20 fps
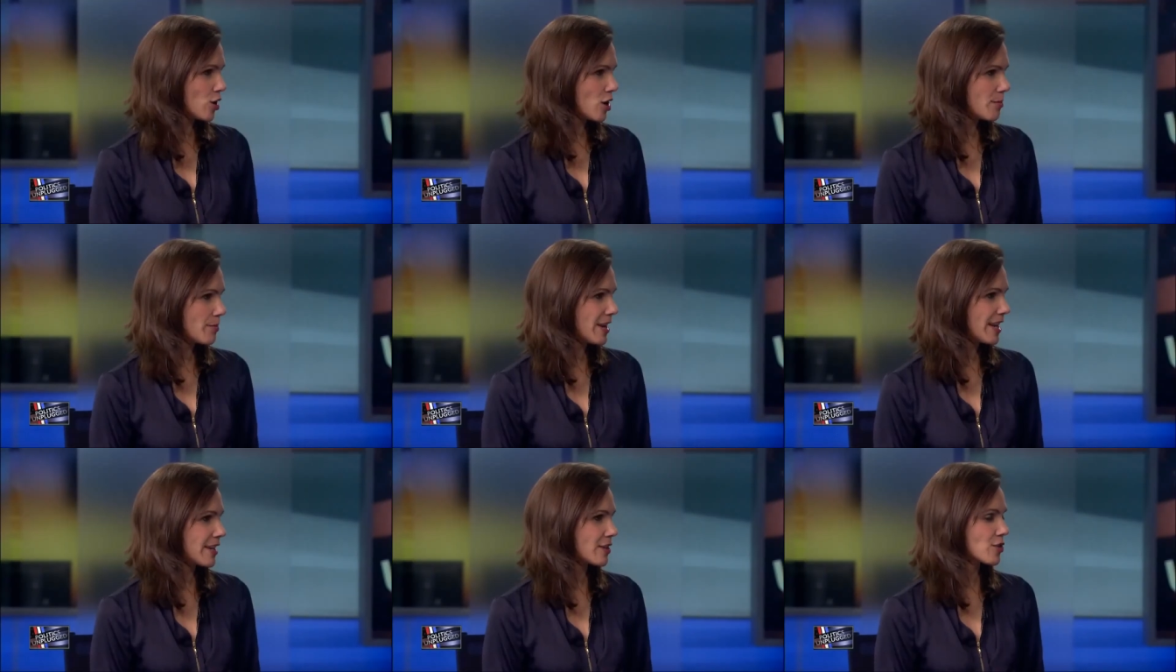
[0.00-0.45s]

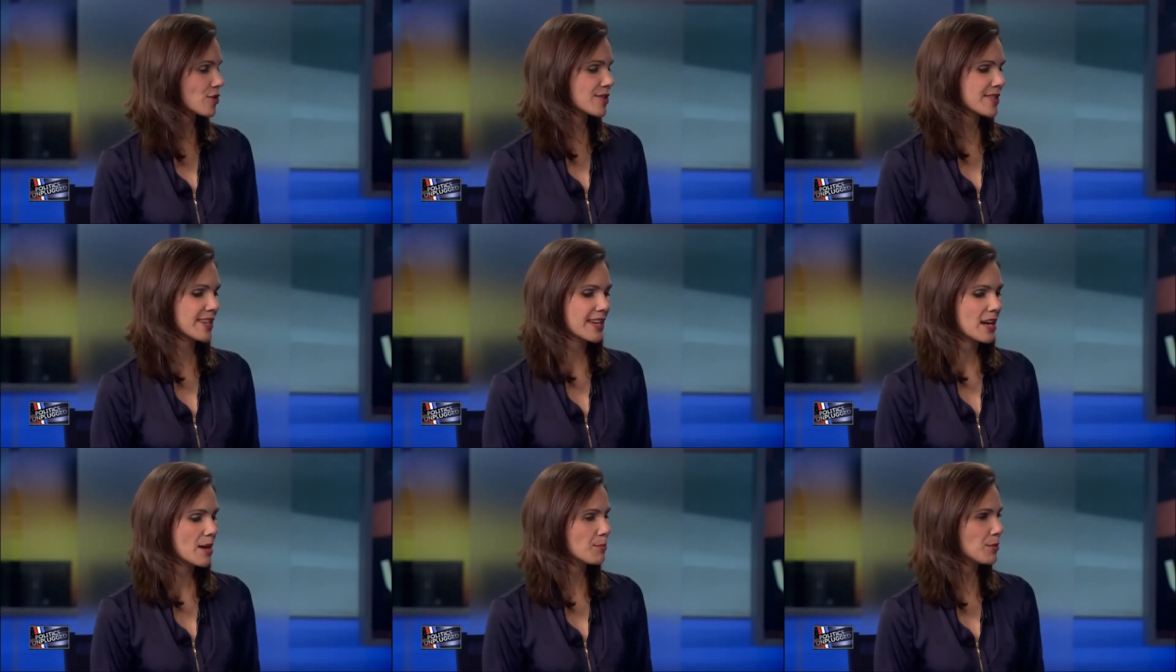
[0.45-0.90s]

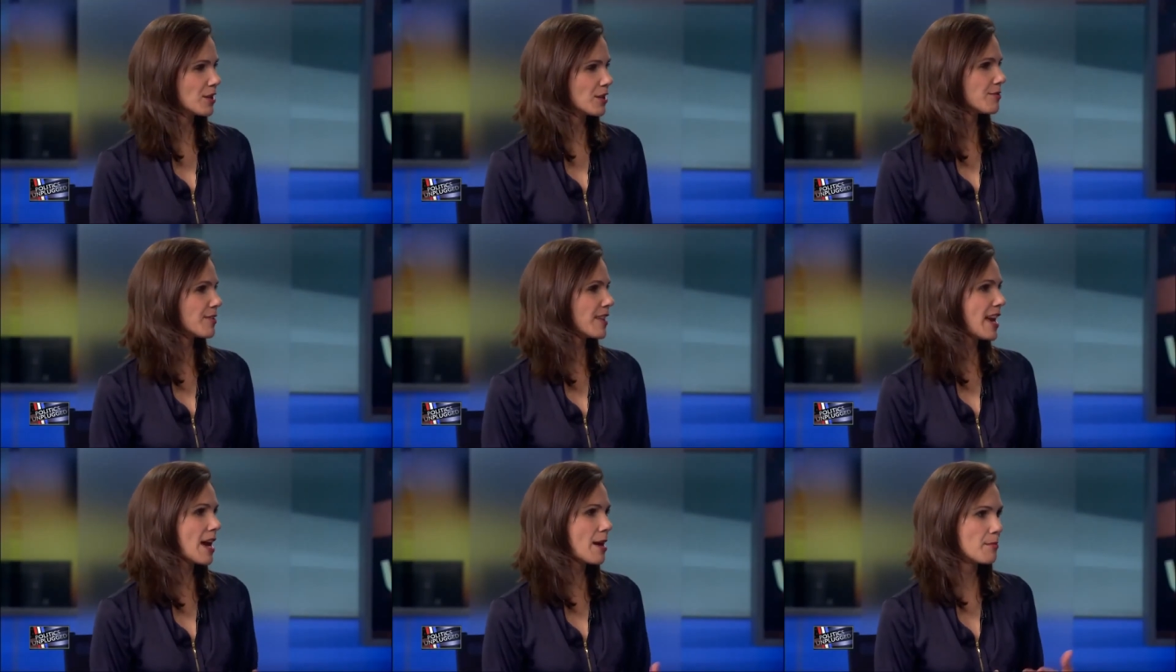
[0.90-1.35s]
lawmakers, a couple
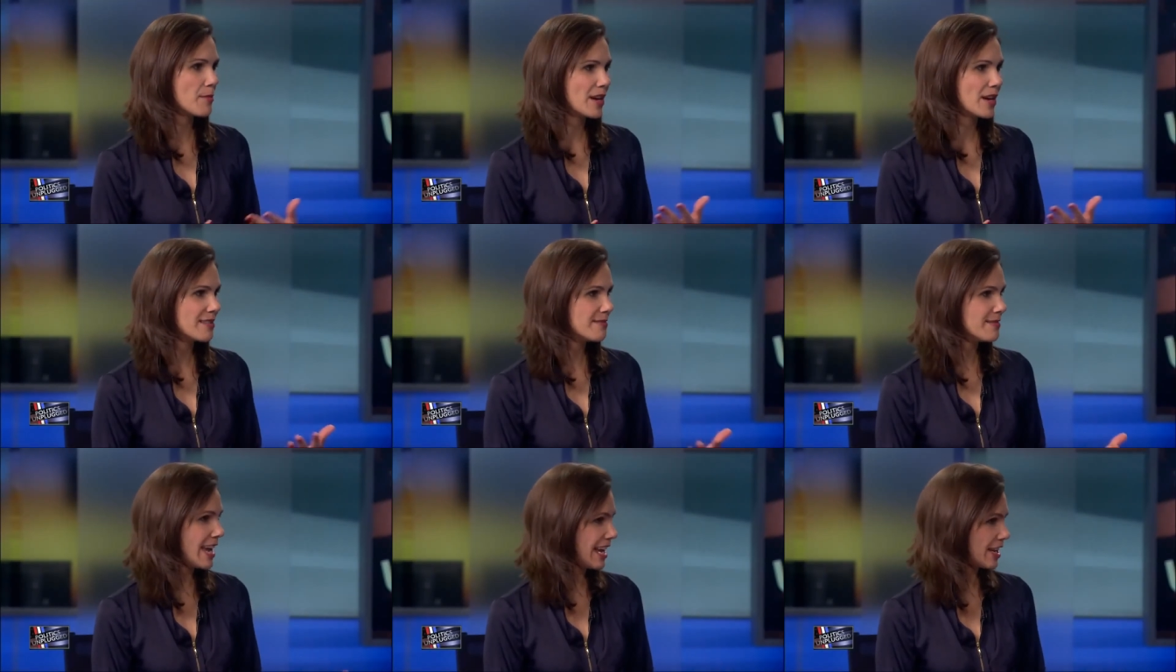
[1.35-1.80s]
of them,
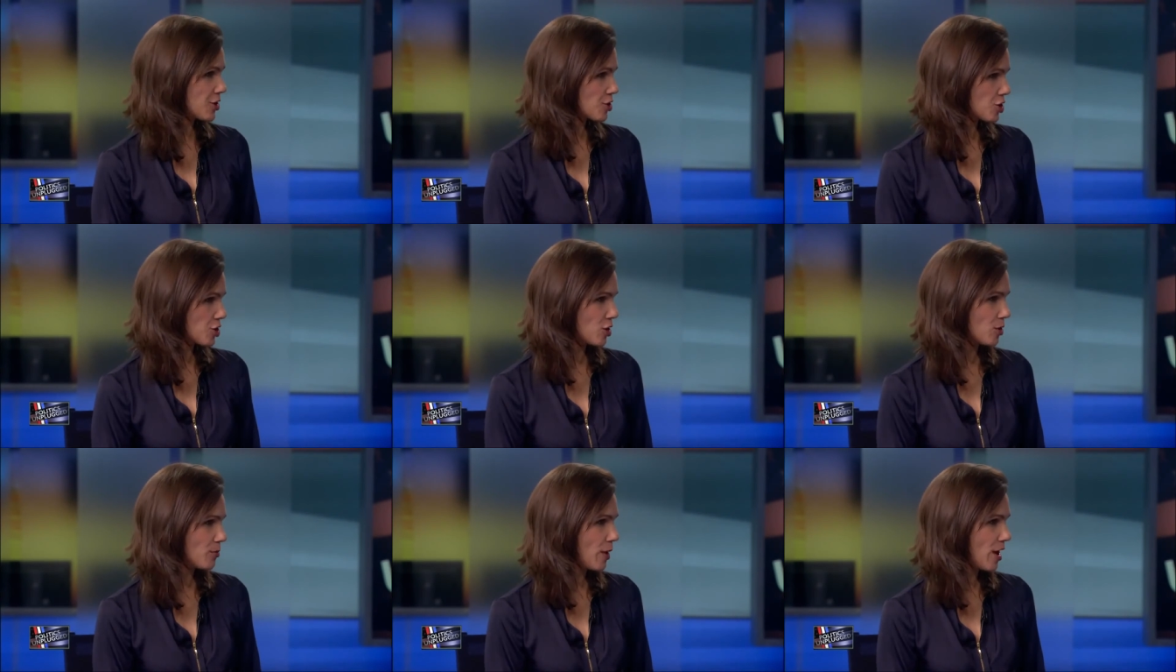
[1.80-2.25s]

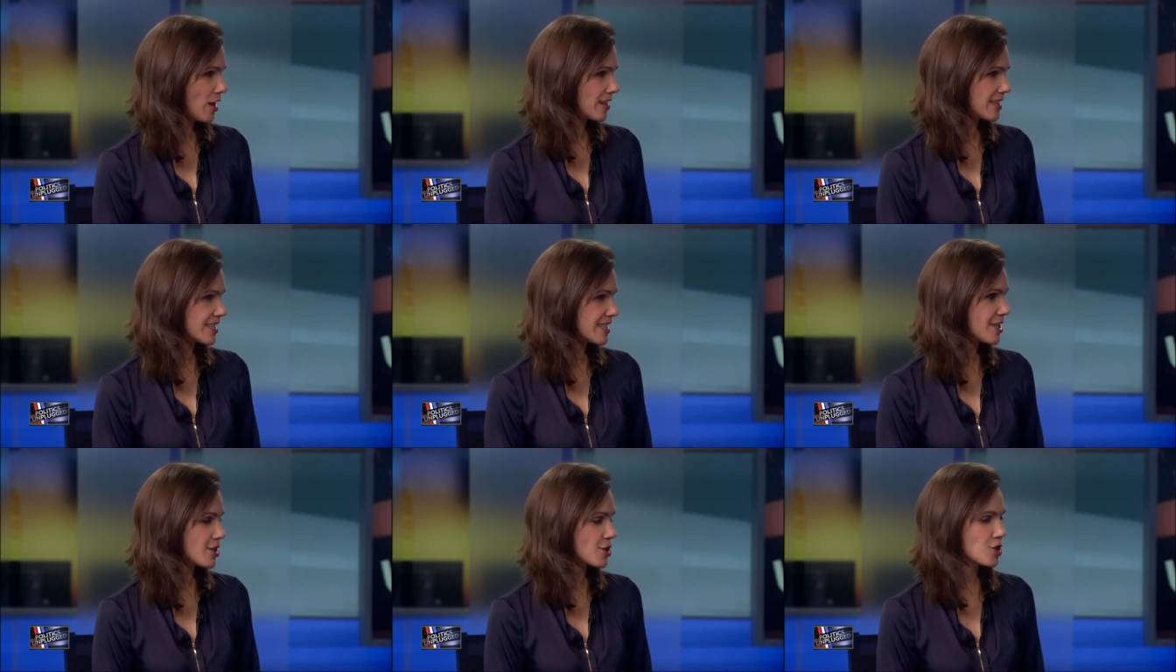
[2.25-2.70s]
national
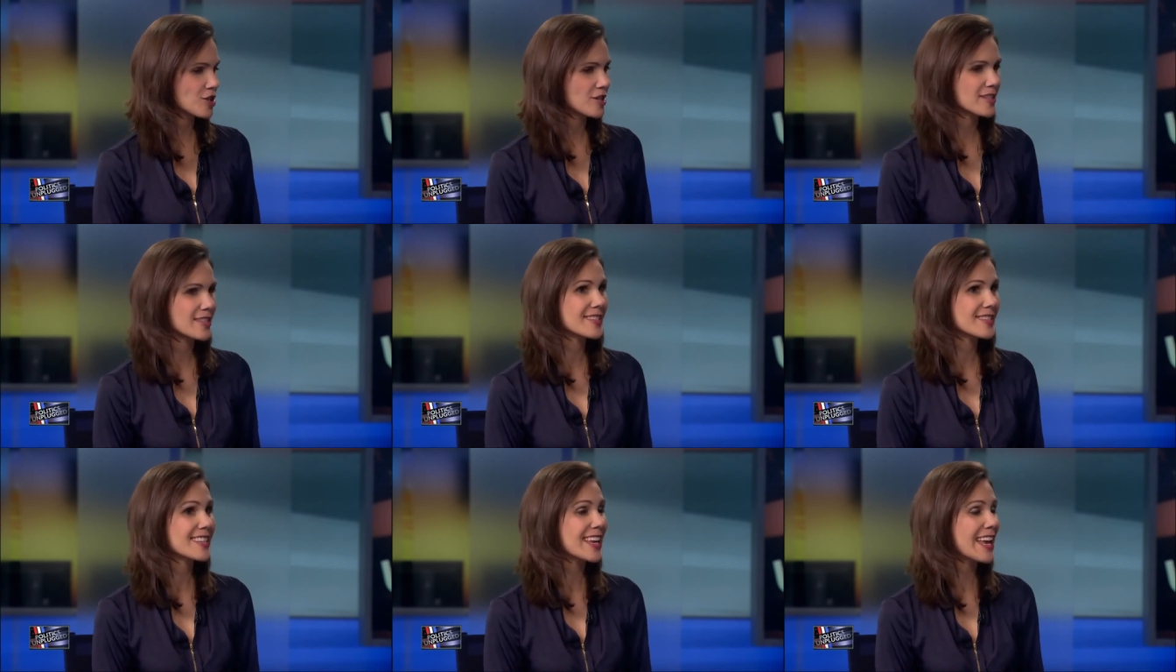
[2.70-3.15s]

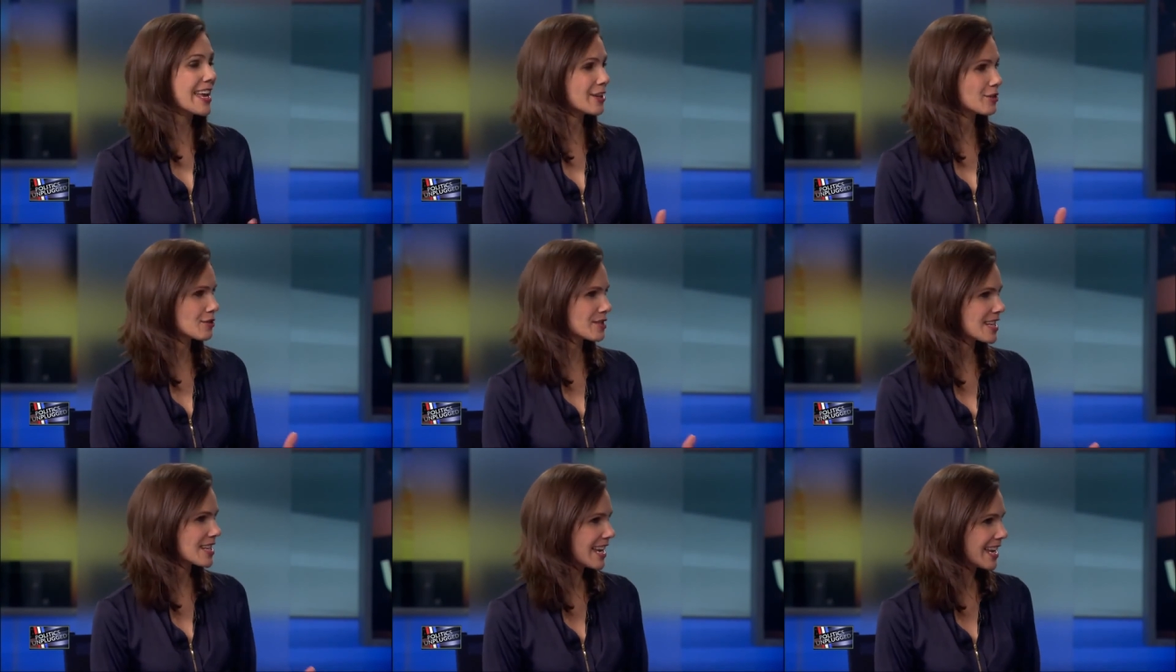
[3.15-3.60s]
politicians,
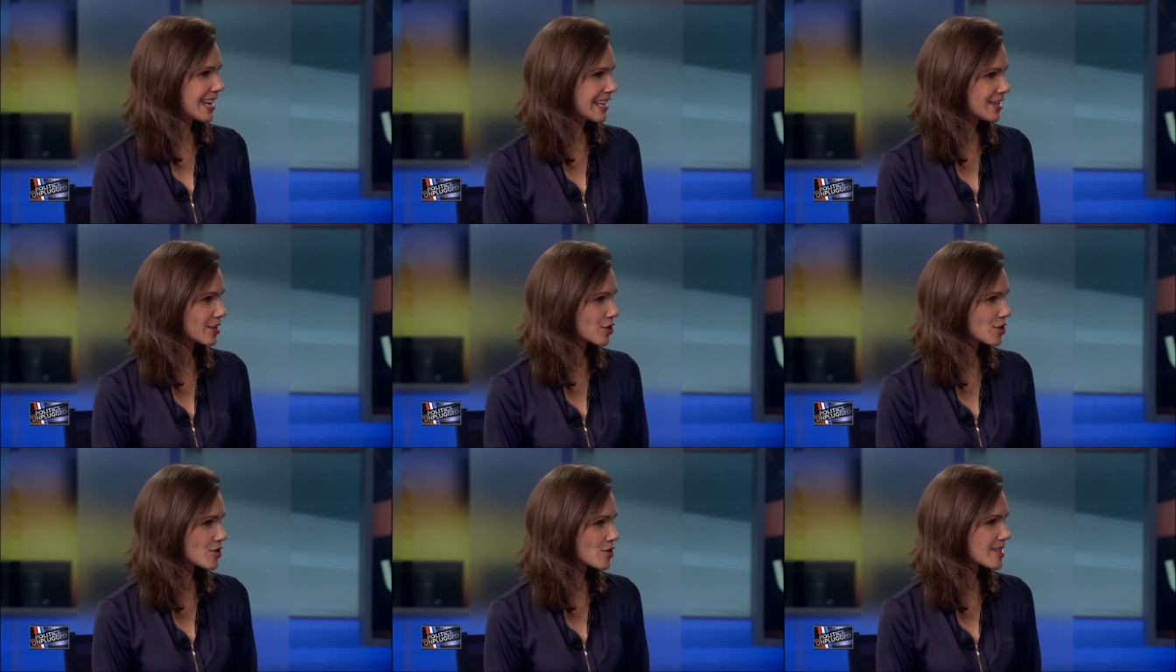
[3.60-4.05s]

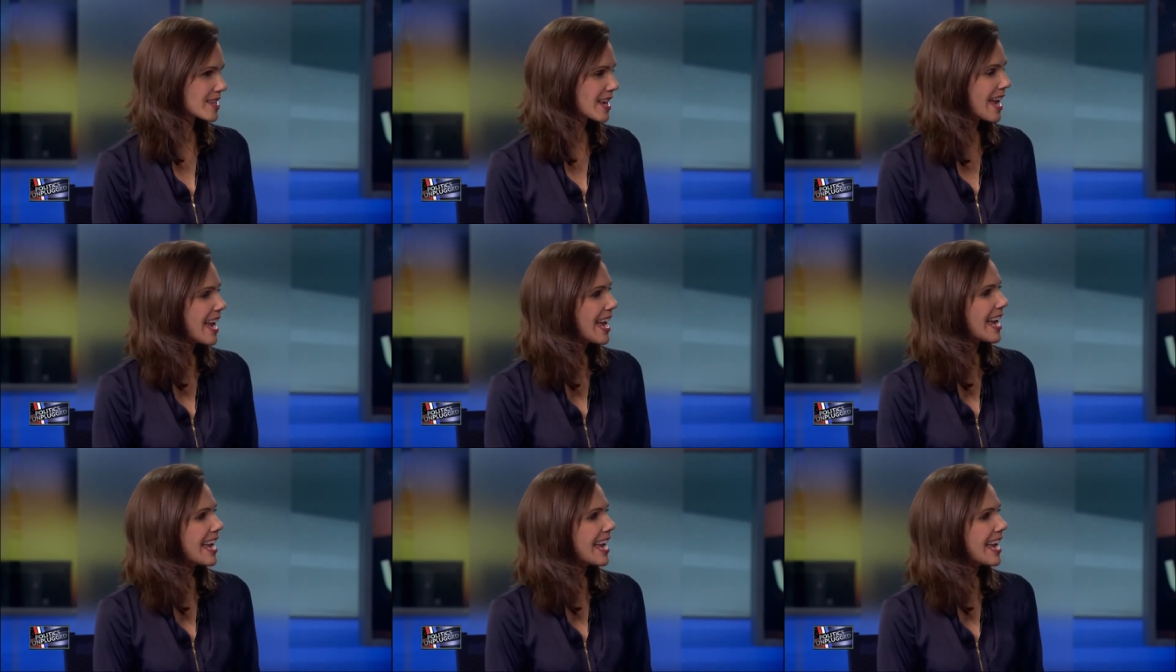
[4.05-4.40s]
entertainers.